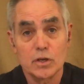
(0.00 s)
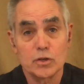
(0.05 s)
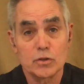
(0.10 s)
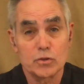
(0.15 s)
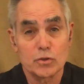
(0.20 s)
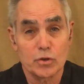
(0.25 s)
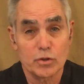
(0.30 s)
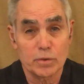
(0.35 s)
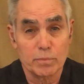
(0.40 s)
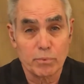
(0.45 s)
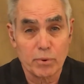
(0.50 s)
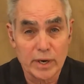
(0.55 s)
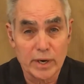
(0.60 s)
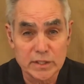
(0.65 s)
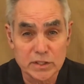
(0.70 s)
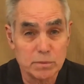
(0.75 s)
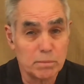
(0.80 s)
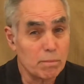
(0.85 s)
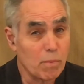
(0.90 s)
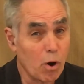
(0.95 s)
to the
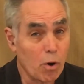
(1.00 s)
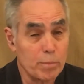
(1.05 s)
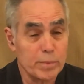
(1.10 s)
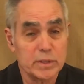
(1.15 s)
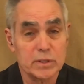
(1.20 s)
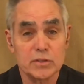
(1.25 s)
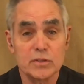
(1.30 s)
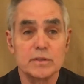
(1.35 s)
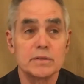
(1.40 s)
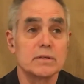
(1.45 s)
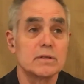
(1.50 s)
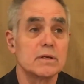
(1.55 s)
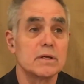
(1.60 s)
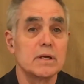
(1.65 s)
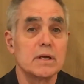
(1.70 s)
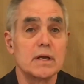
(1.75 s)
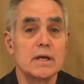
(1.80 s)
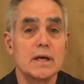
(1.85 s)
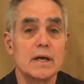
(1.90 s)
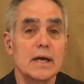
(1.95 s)
present moment,
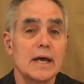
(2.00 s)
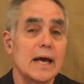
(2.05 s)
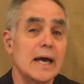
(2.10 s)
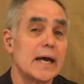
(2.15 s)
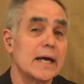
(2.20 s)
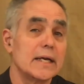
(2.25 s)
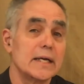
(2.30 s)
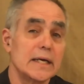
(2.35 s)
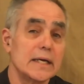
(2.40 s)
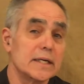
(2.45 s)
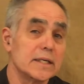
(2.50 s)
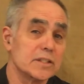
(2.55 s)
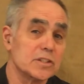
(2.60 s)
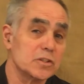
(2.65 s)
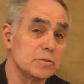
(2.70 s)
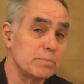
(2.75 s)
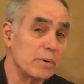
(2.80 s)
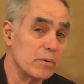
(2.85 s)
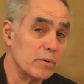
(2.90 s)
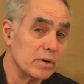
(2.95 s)
and in a
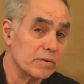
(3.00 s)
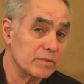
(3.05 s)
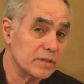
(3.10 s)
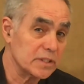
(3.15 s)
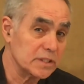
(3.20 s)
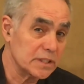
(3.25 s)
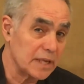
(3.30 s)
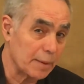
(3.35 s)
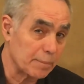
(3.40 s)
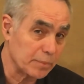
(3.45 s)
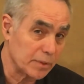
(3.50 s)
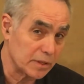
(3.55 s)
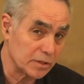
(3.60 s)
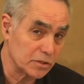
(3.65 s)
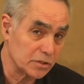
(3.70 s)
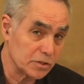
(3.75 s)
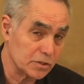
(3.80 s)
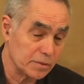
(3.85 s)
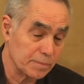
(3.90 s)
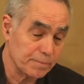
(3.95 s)
spirit of
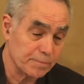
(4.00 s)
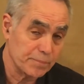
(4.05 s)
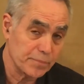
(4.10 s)
acceptance.